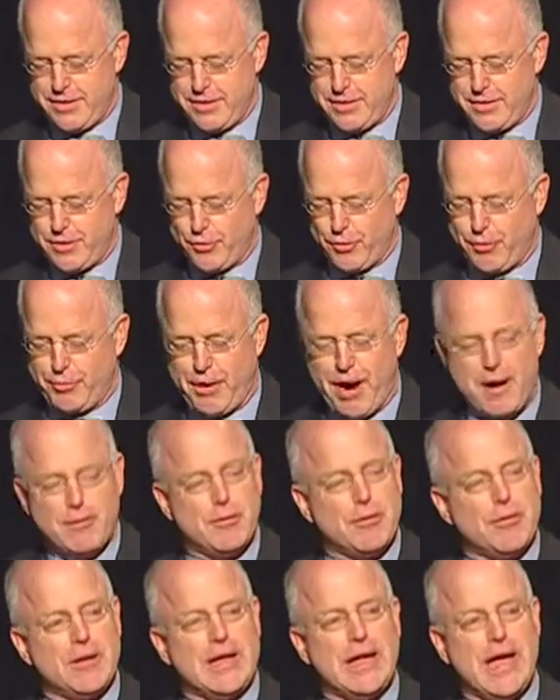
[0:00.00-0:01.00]
There were
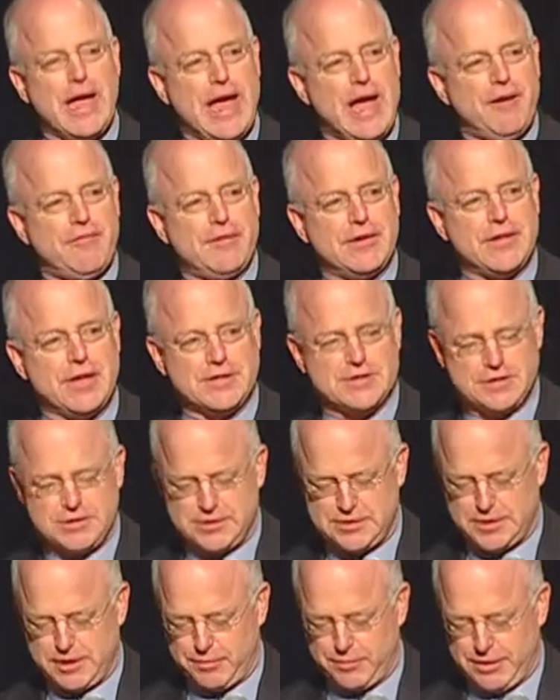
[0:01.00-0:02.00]
probably a half a dozen
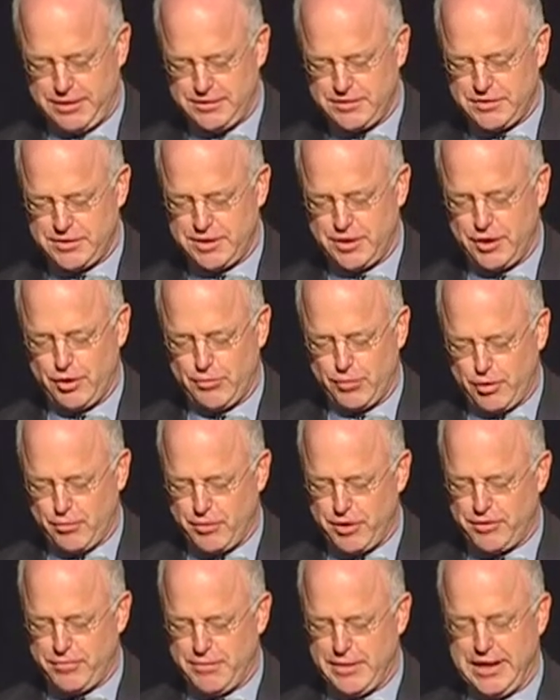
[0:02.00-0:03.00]
siblings in the room
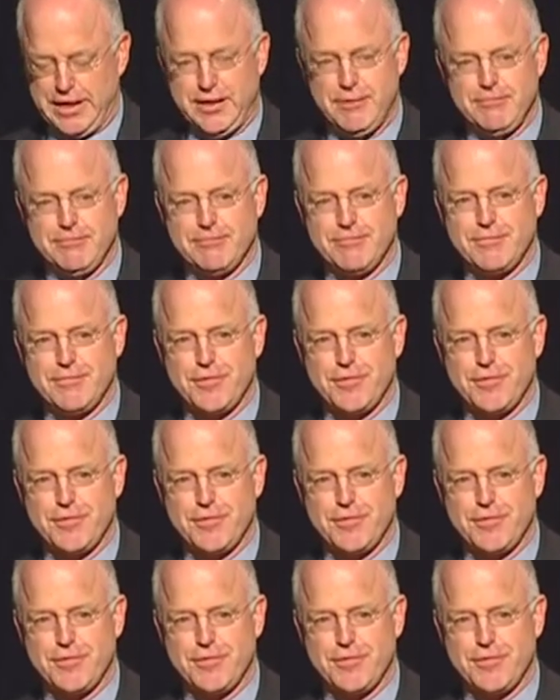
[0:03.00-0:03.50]
with me,